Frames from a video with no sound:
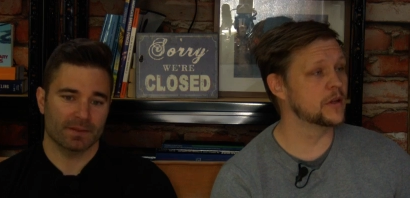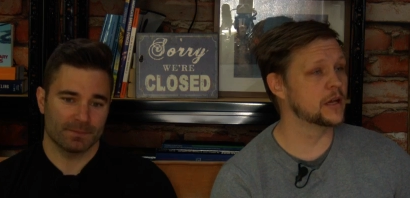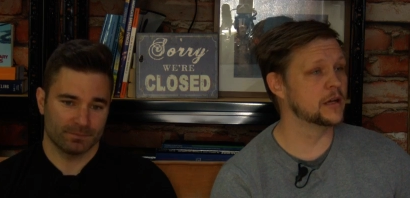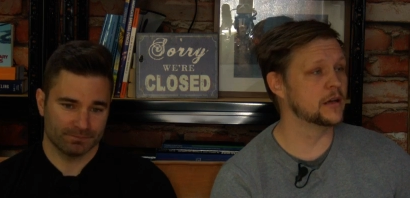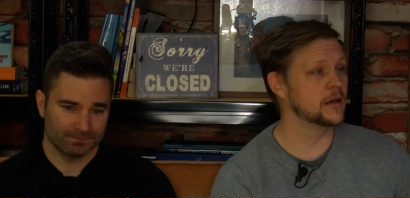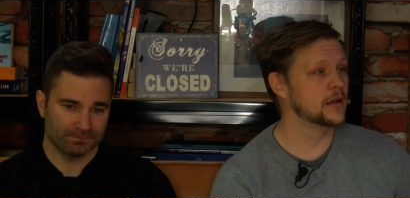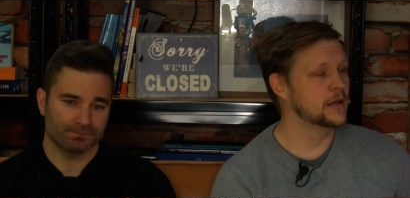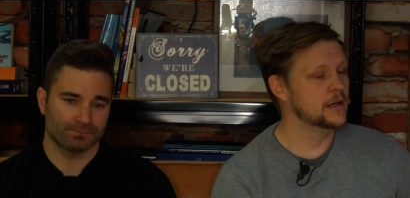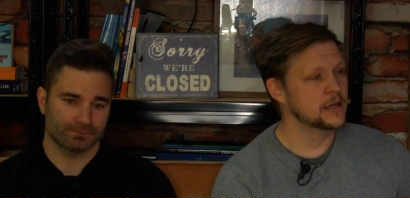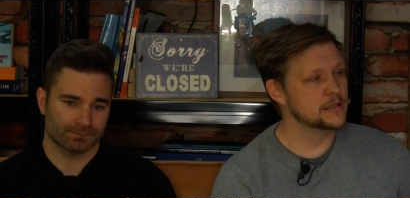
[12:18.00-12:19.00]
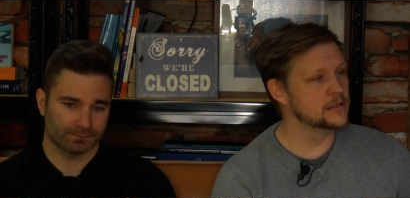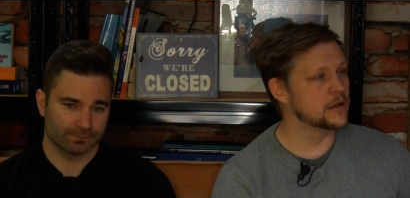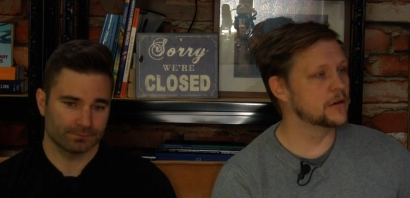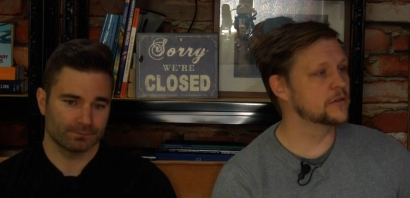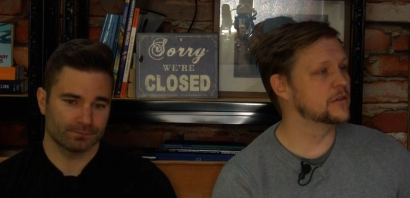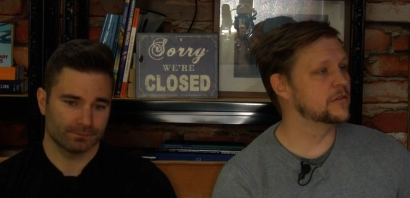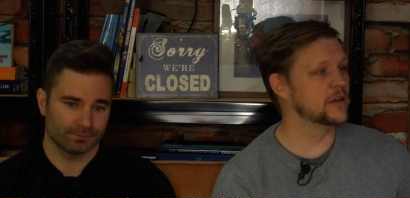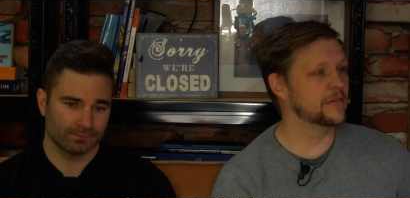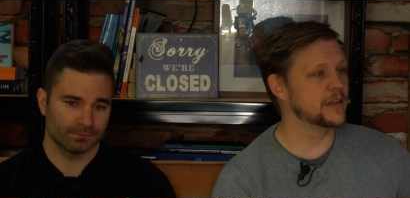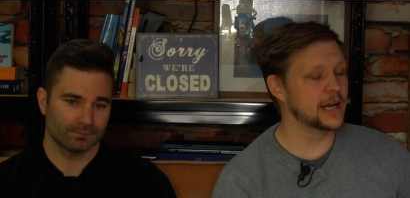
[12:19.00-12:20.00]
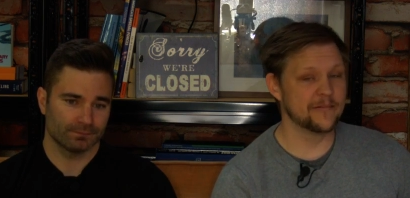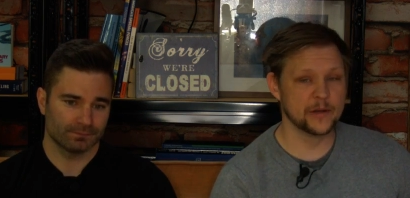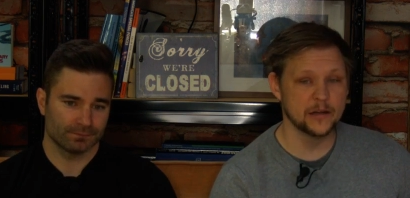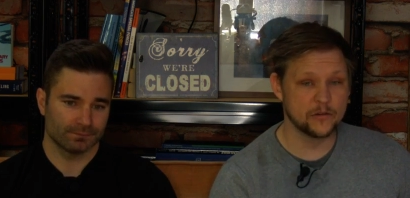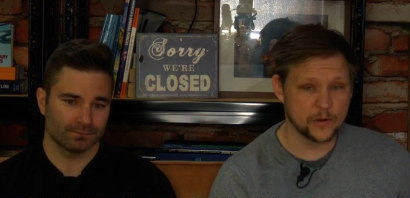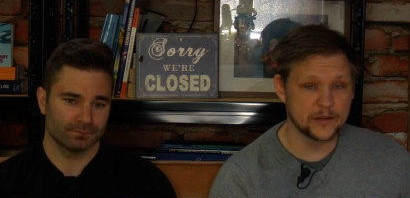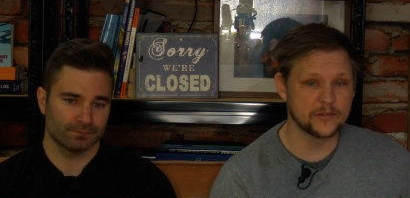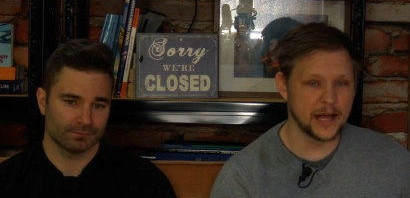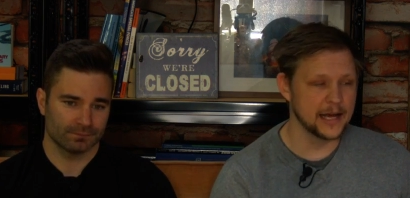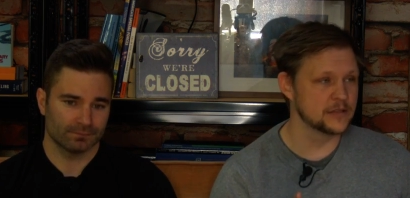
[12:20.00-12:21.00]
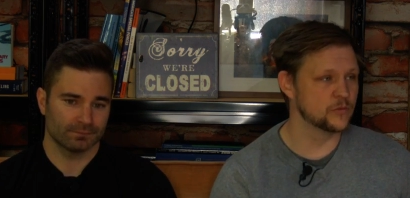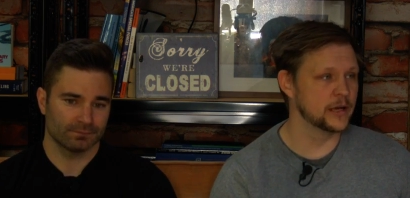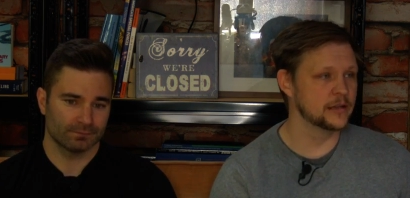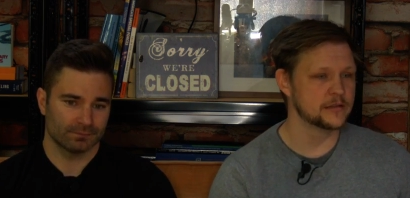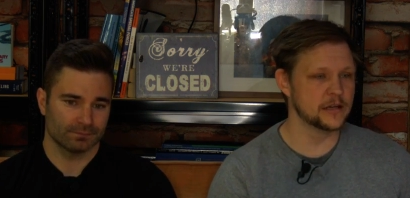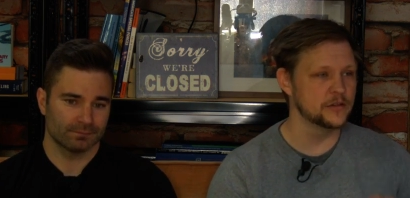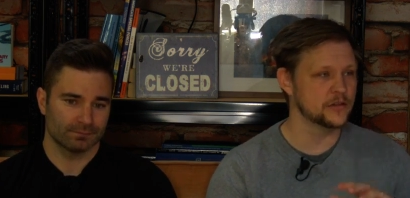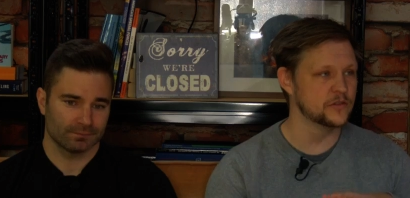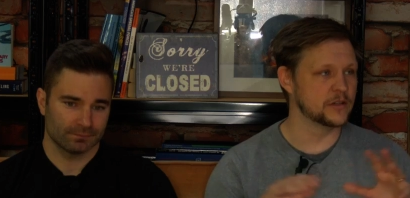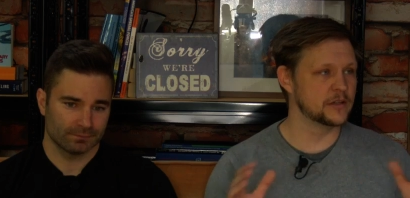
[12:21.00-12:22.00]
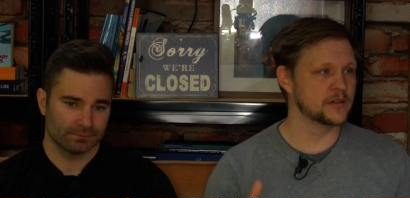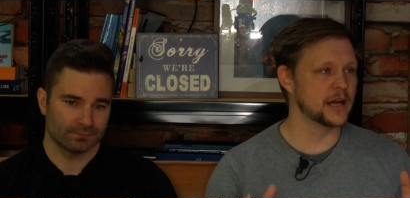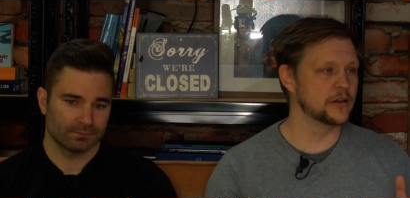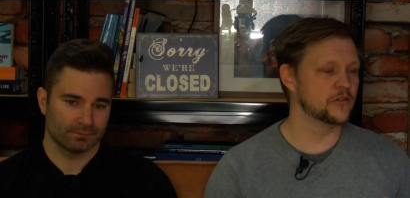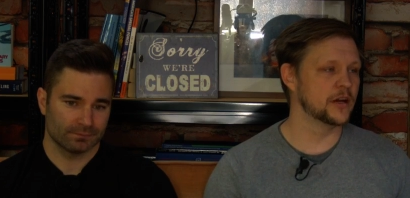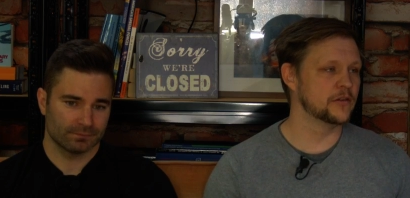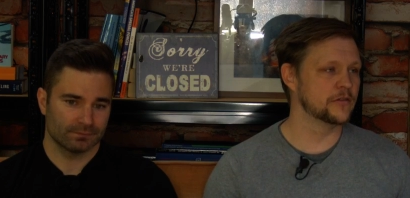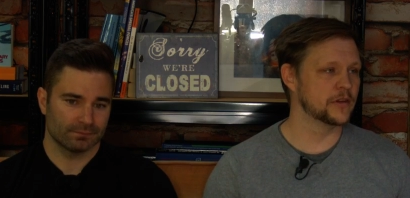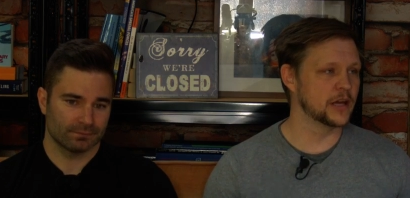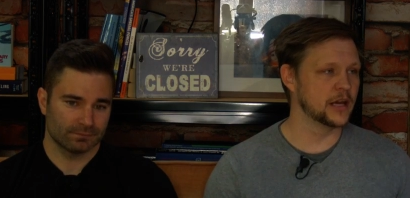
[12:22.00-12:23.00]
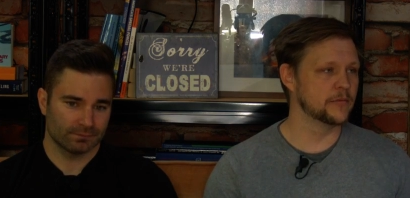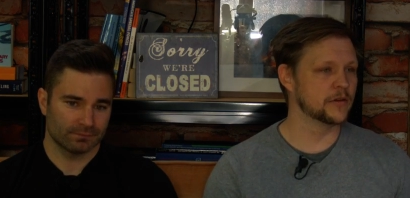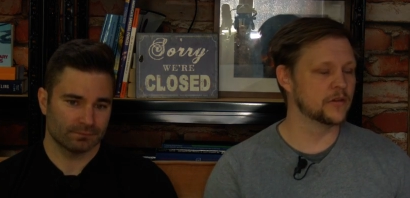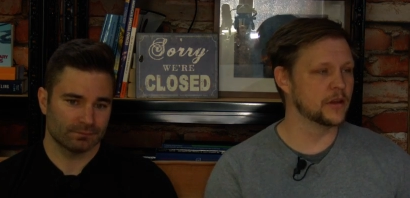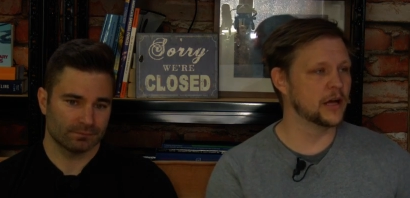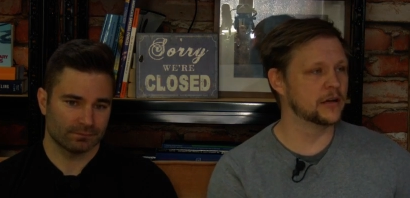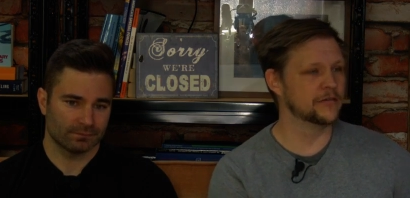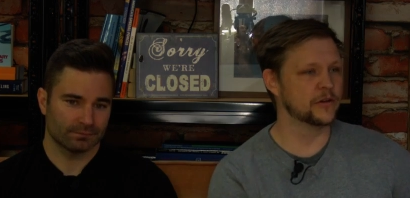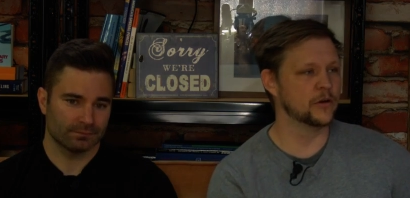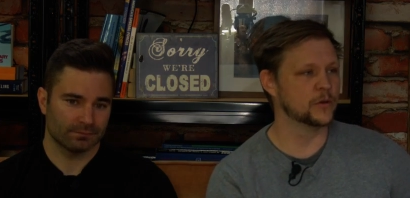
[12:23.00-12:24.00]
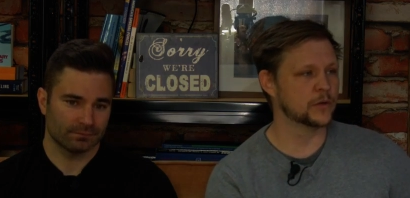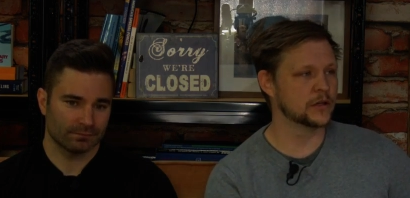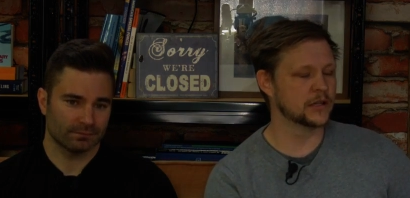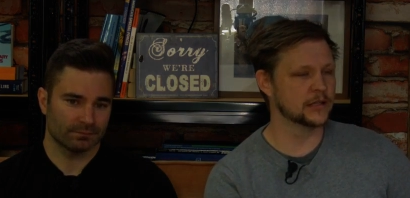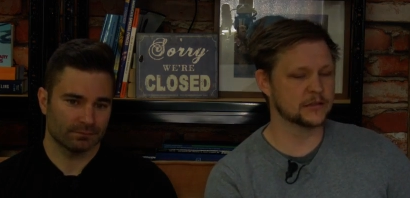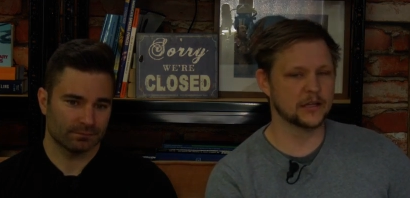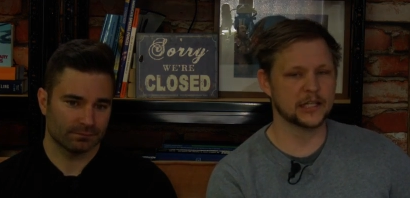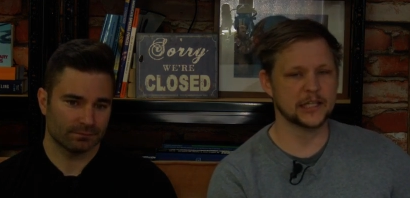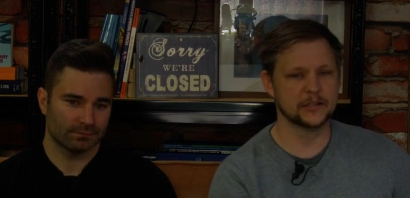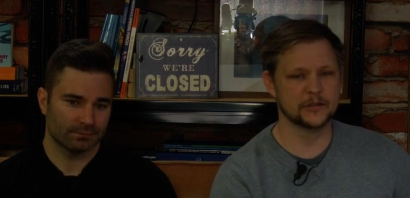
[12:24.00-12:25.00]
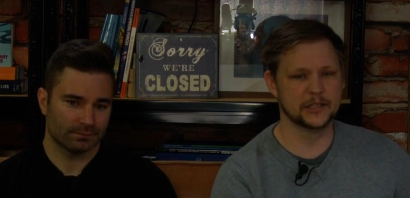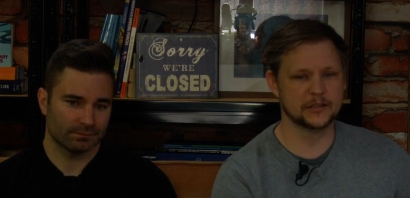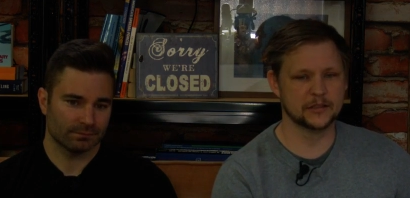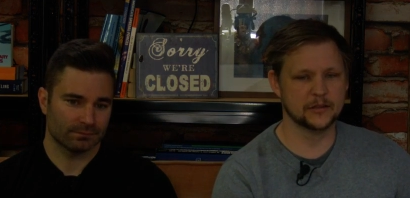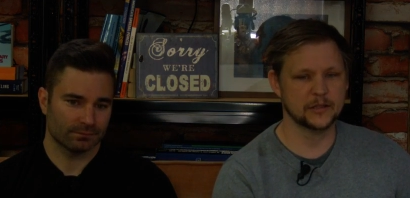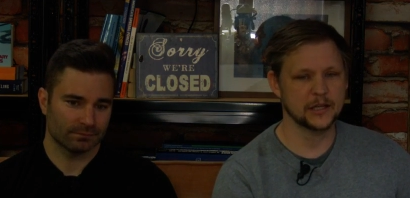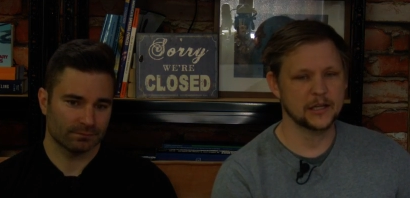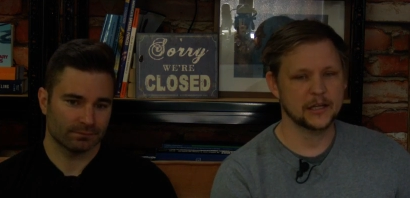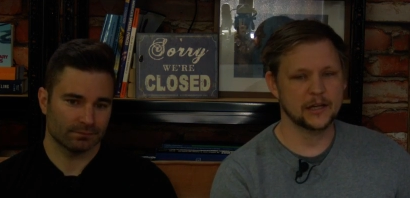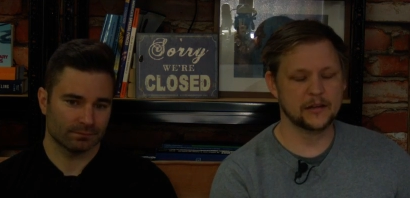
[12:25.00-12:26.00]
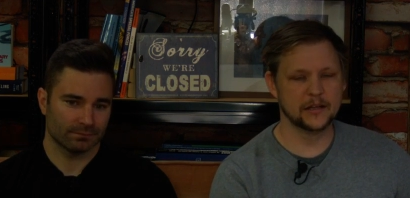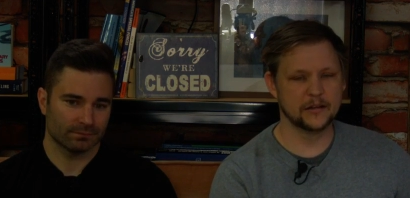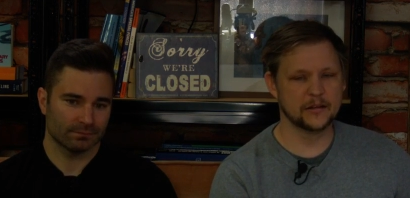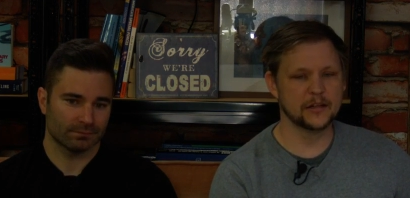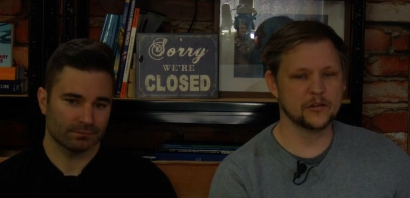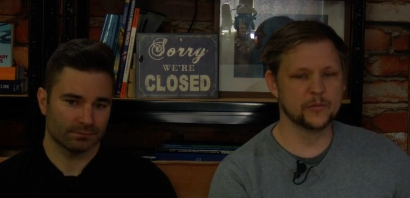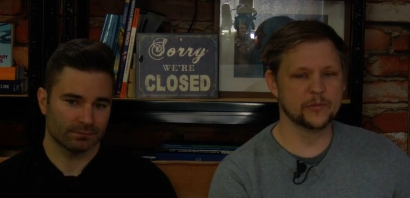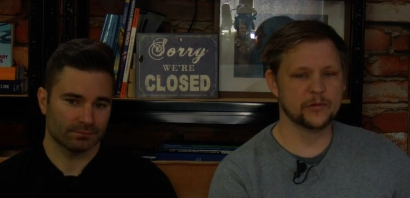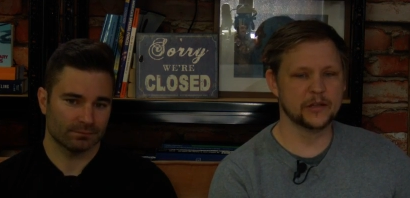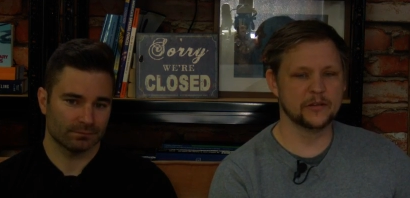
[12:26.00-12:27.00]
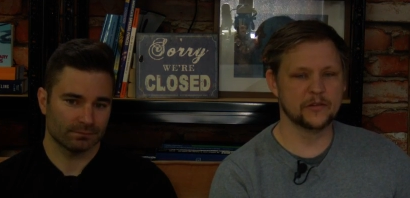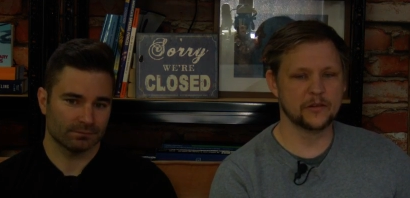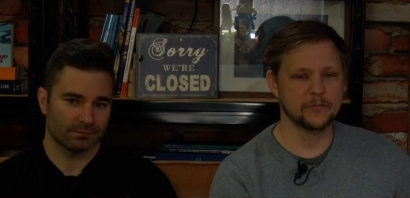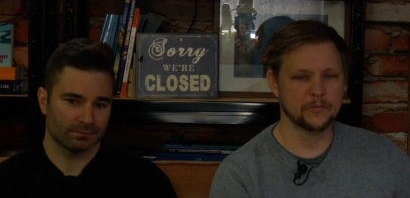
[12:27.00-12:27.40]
Speaker 1: and stutters and stuff that have been addressed as well. It's not just a design change of the game. There's a lot of code work that's gone into it. So mm -hmm. I mm-hmm. think think you'll be pleased